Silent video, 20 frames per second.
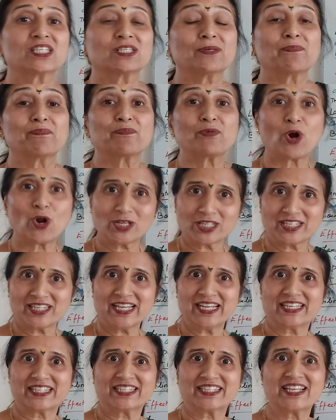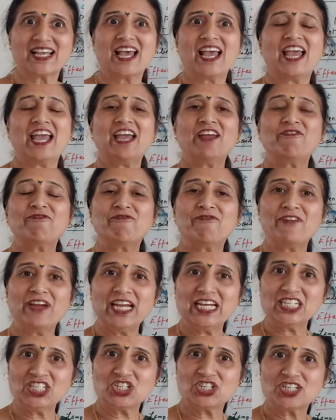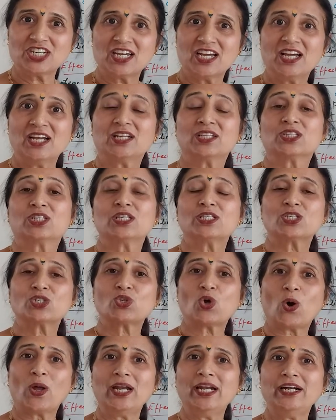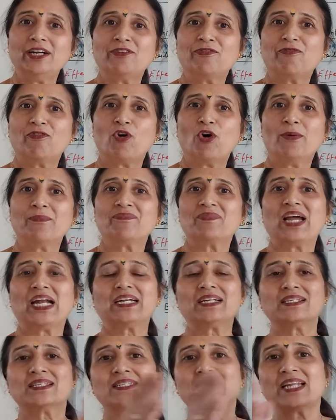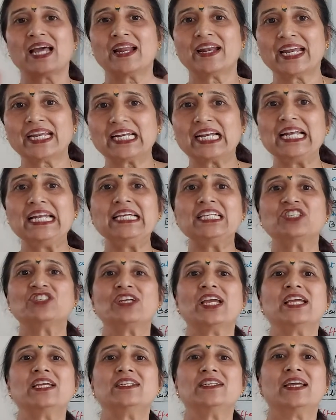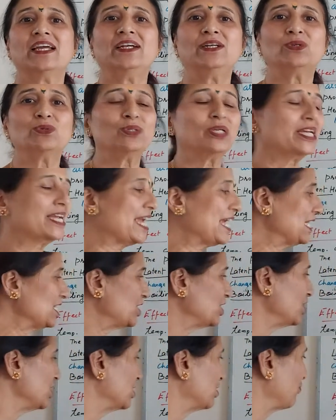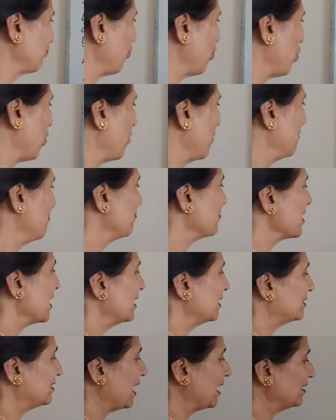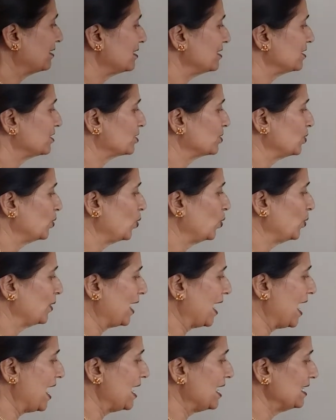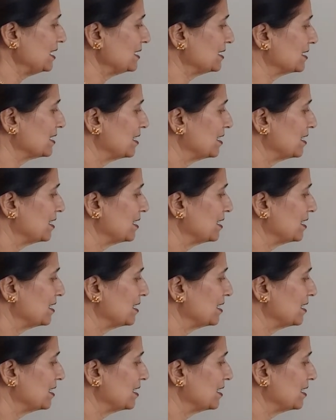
The process in which the solid form that is directly changed into the gaseous form, that is known as